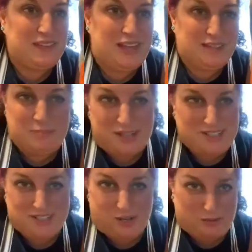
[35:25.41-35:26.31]
And
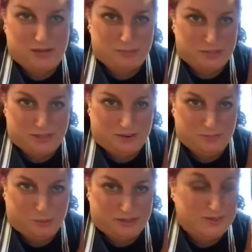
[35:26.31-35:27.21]
matzah's already pretty
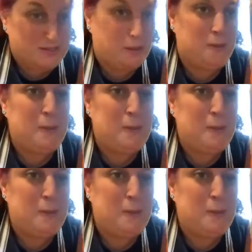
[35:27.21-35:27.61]
cardboardy, so.